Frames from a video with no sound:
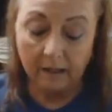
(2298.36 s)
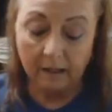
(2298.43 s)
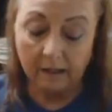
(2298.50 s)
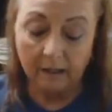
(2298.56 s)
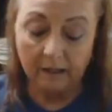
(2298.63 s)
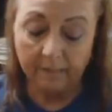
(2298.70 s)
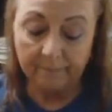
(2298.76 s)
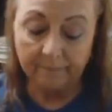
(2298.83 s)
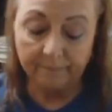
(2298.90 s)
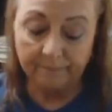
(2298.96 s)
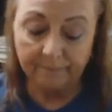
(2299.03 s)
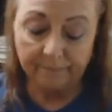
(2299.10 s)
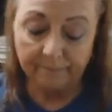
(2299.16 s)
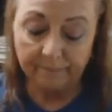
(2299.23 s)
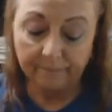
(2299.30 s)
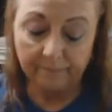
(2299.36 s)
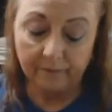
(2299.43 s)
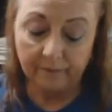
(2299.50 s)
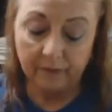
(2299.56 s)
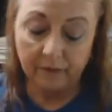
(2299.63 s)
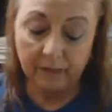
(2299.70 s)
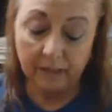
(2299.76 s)
of
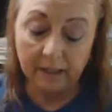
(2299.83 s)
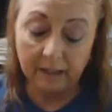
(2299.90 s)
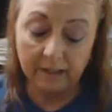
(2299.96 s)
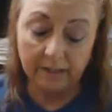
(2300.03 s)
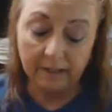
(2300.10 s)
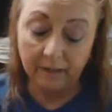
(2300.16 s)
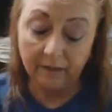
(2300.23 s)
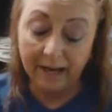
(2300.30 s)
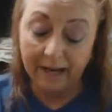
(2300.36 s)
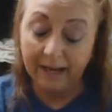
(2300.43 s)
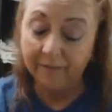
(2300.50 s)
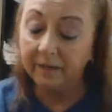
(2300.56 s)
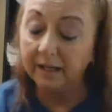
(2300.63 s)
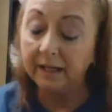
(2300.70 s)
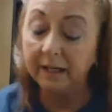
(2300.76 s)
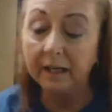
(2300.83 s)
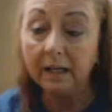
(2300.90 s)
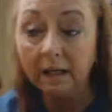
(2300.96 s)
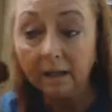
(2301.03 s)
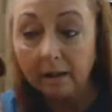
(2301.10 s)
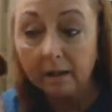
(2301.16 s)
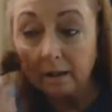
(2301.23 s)
Younique because I don't have
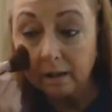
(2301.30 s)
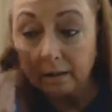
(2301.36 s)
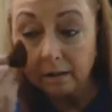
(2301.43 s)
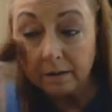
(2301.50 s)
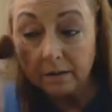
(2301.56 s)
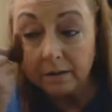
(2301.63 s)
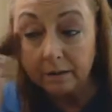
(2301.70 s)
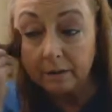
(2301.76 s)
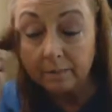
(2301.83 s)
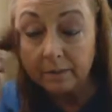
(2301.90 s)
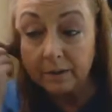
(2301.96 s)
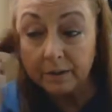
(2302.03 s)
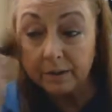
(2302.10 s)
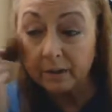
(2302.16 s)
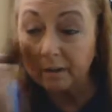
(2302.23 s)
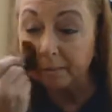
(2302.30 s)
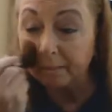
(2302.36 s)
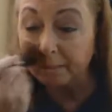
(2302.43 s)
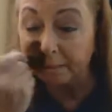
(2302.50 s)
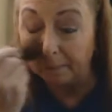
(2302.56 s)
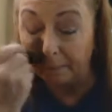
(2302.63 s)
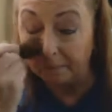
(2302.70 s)
any. So I'm just gonna
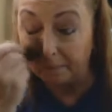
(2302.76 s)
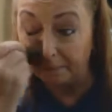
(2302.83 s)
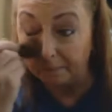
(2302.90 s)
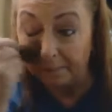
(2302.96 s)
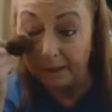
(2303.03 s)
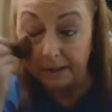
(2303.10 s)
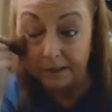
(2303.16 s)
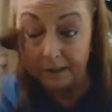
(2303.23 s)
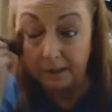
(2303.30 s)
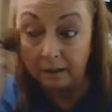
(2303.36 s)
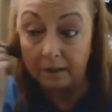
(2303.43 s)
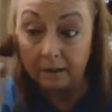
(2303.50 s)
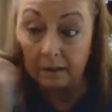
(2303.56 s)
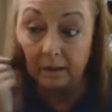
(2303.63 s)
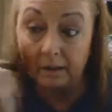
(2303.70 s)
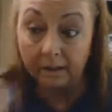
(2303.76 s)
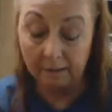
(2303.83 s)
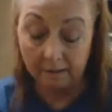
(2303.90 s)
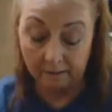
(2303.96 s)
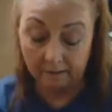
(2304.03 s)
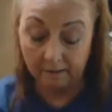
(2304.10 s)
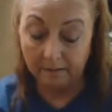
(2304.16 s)
press it all in.